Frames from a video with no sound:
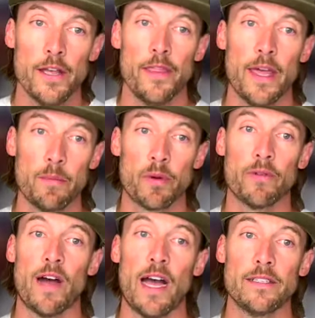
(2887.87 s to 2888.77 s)
then
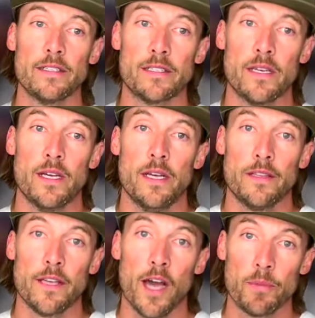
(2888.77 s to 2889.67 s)
provides
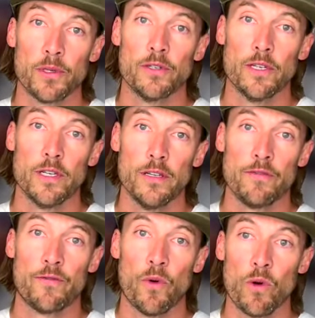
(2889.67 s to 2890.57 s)
the opportunity
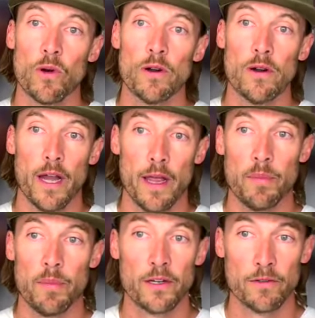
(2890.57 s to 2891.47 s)
for a
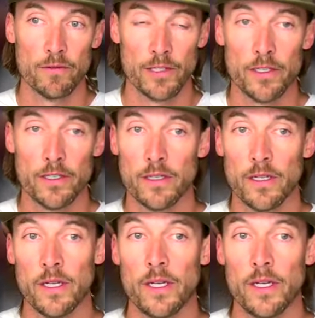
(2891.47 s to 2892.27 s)
bigger return